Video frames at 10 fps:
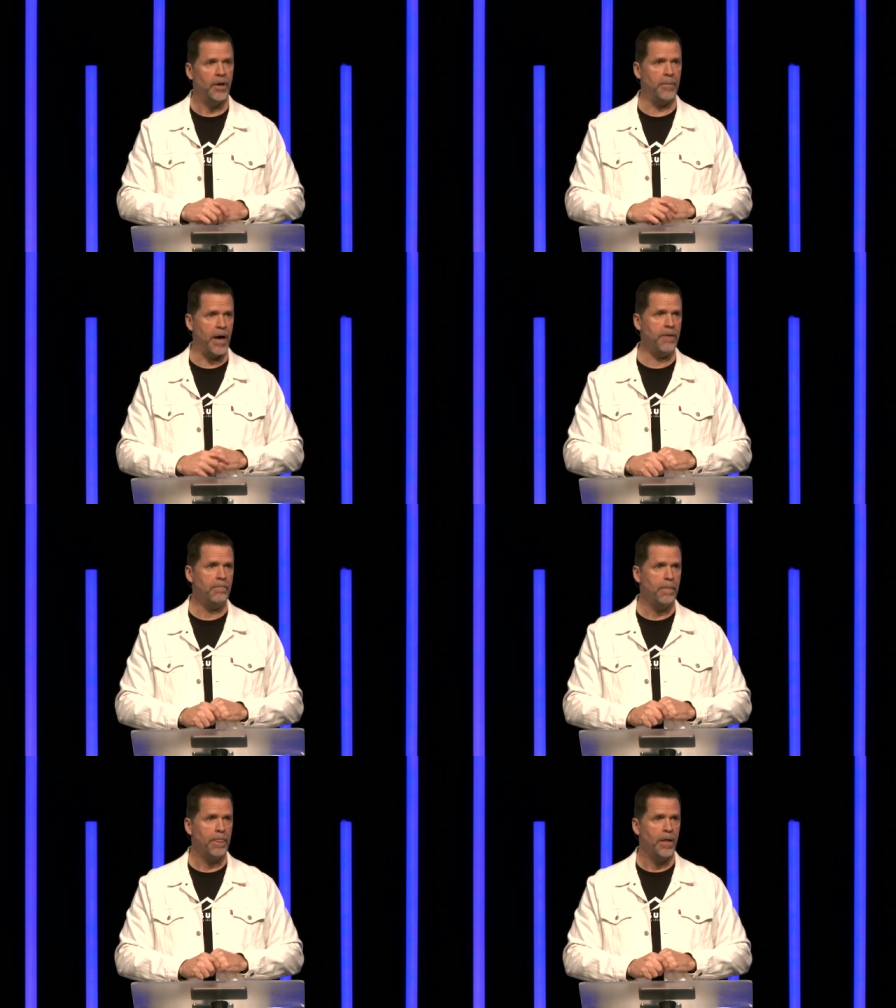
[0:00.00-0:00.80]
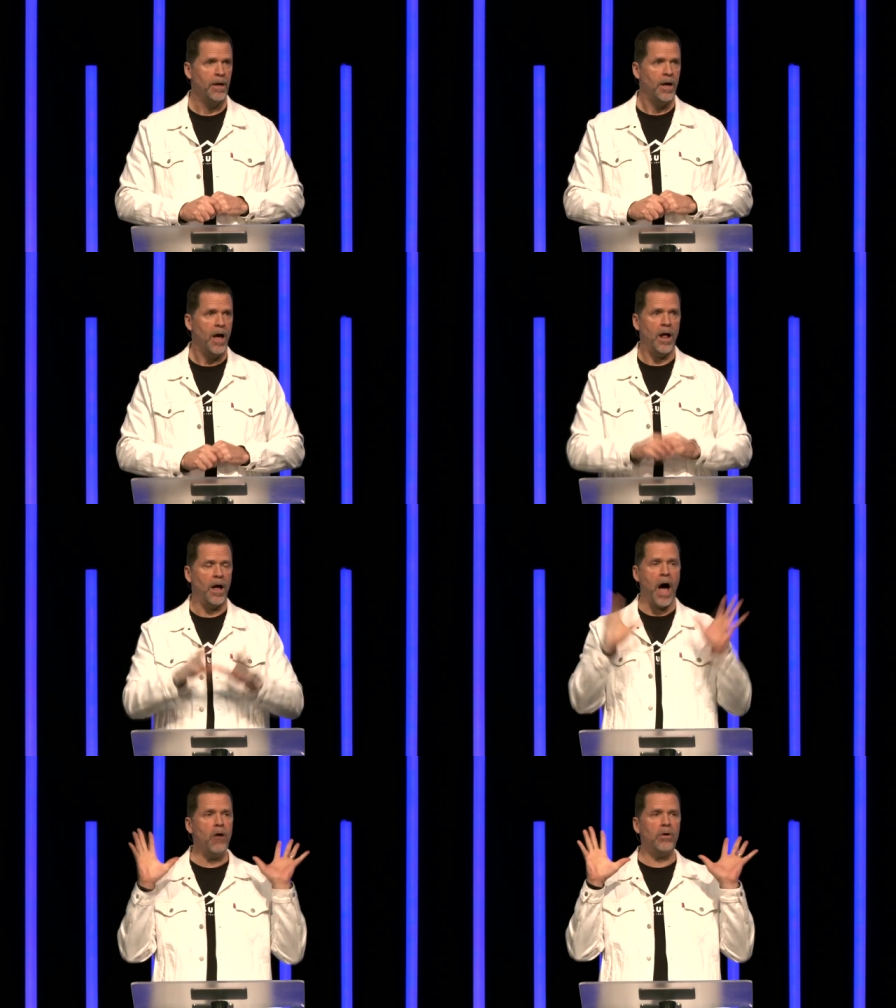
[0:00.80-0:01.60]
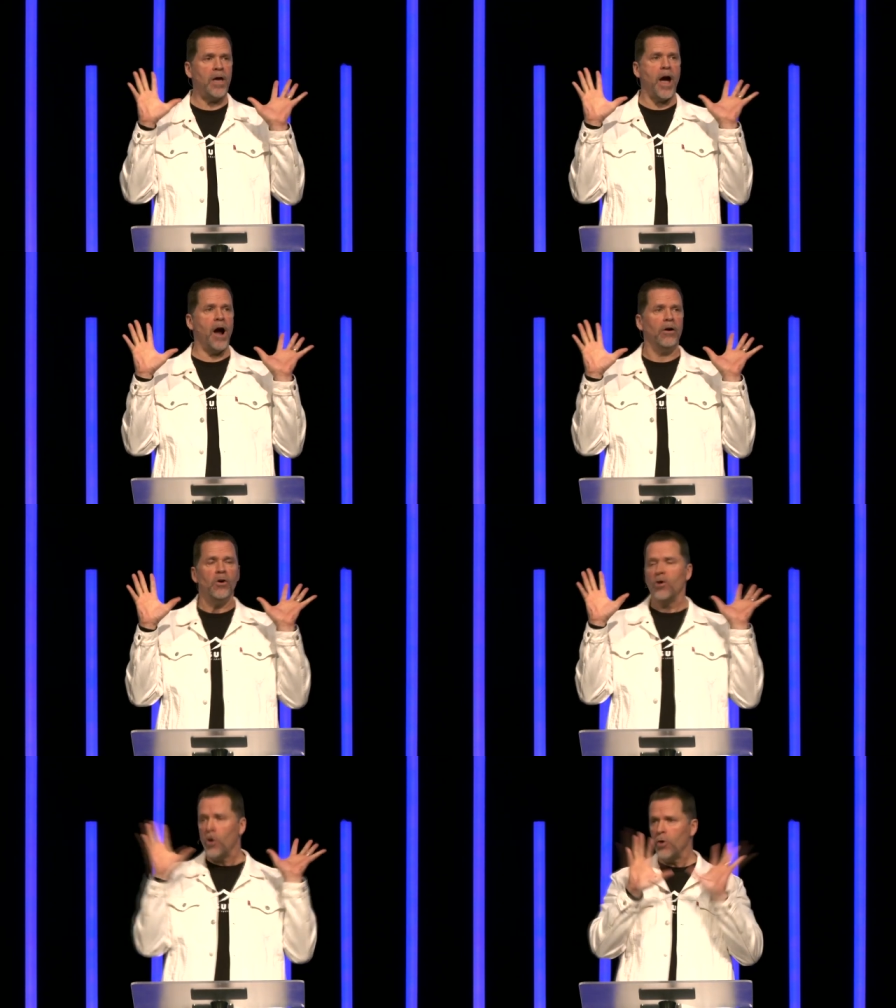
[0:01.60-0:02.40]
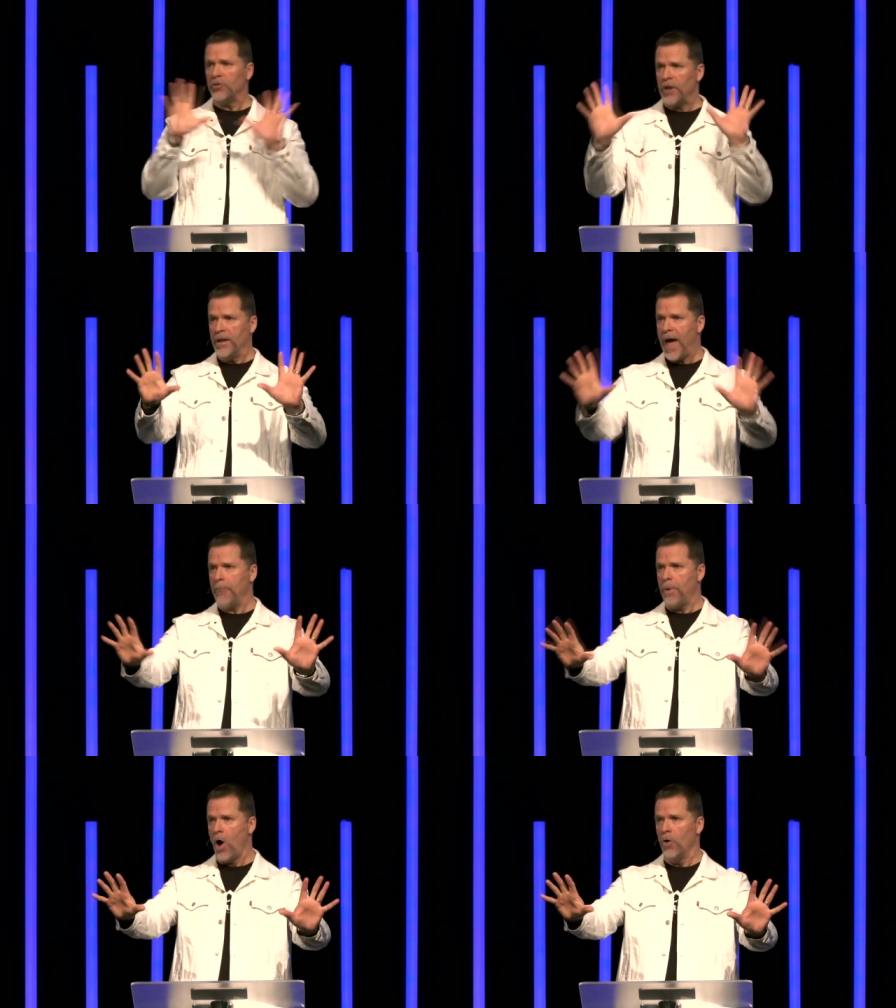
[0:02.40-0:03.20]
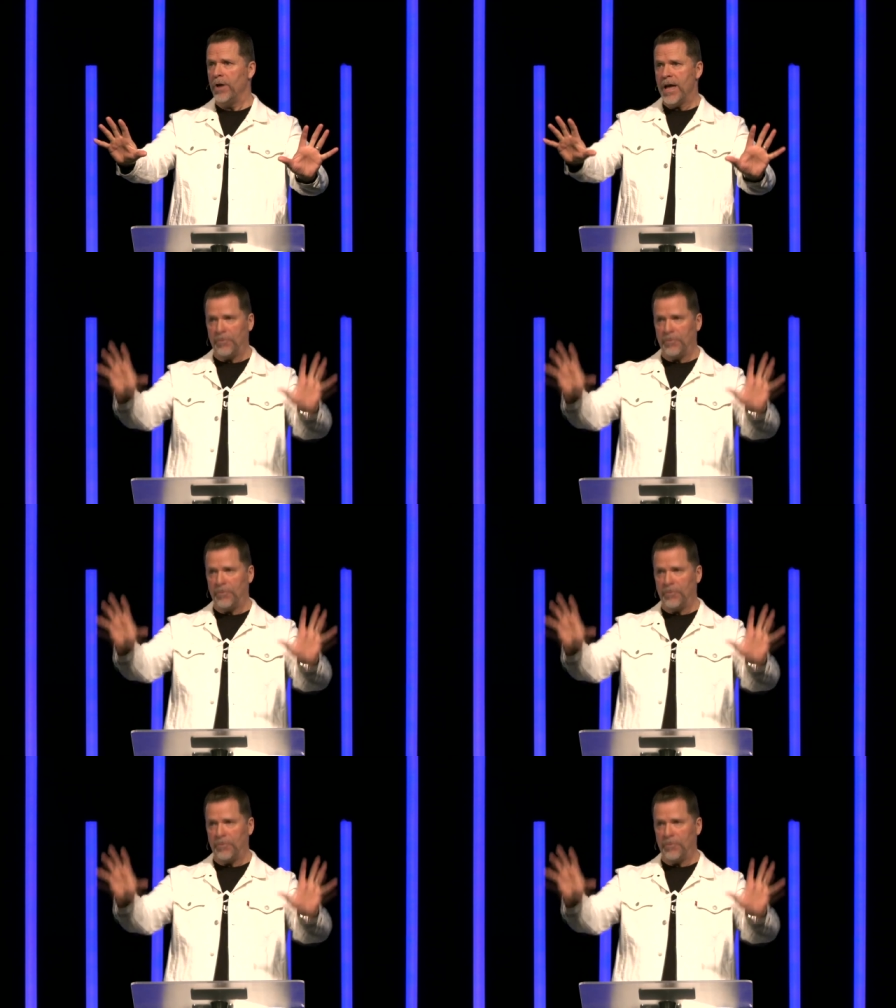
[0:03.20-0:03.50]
Amen? I don't care who's in that boat.